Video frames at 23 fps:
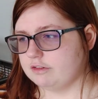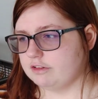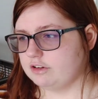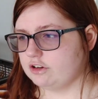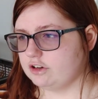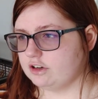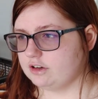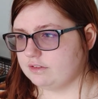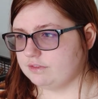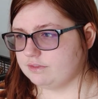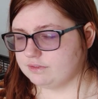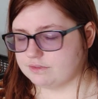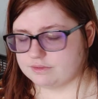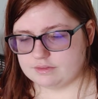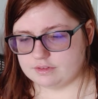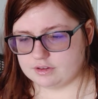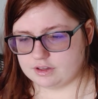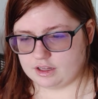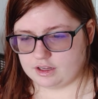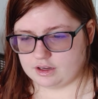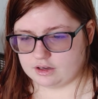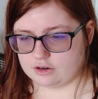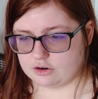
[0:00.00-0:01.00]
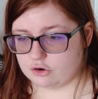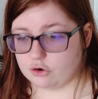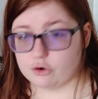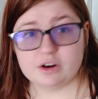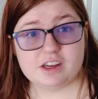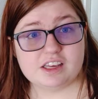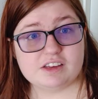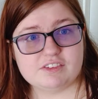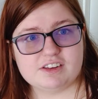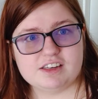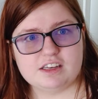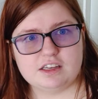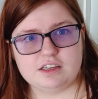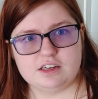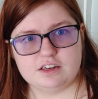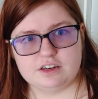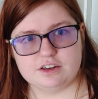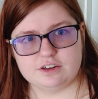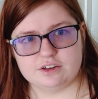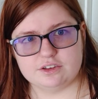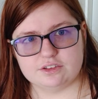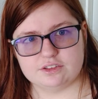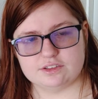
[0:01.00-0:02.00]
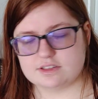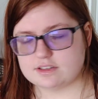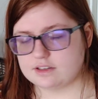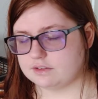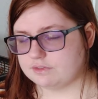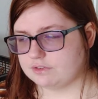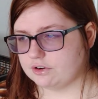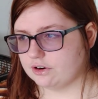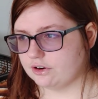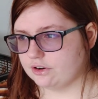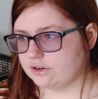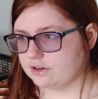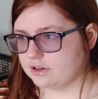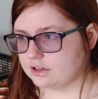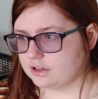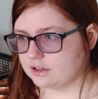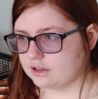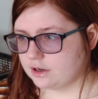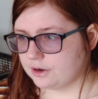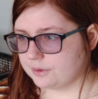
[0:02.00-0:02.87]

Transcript: We could have, or even years, I've heard.